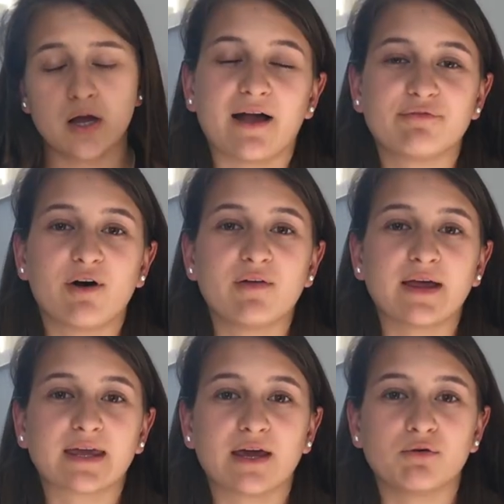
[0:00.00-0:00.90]
I felt
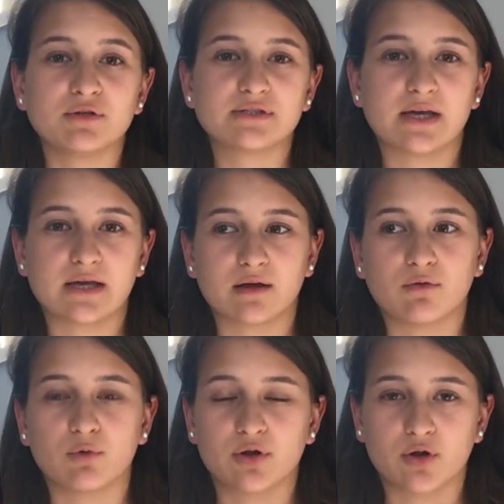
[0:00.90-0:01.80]
like it was like
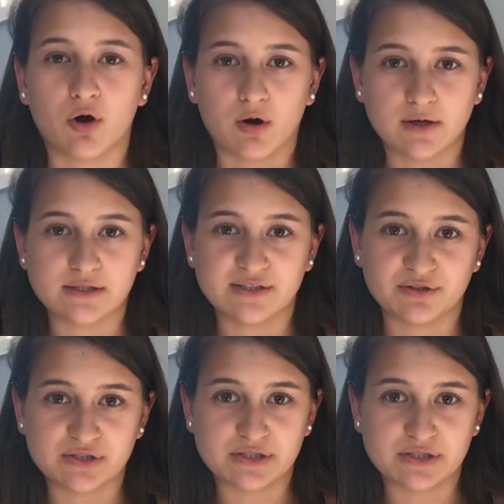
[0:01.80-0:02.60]
one of the hardest years